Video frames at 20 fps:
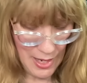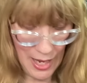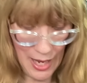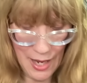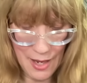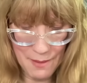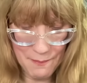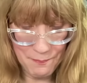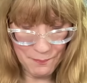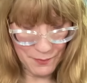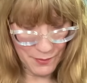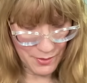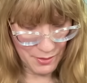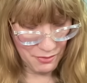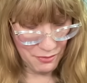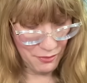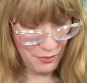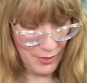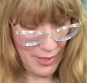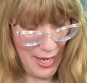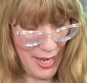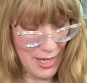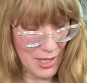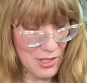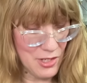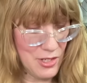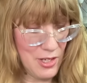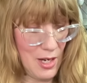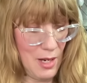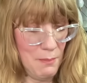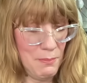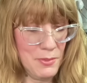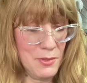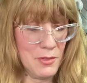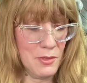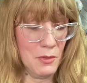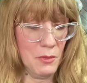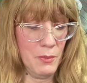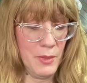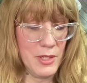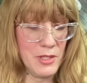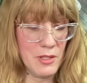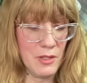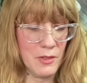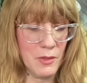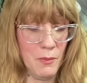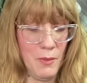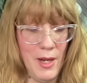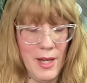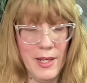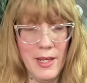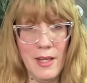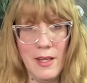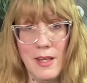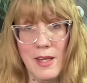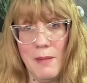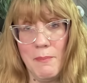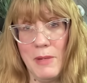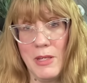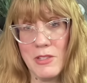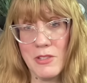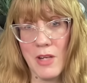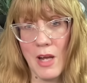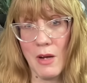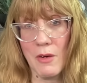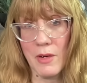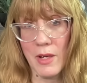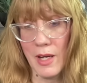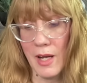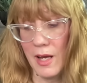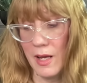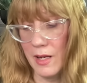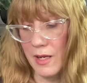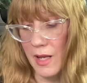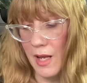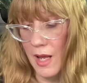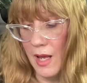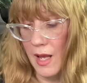the flagships, which are the Waikiki Beach Coconut,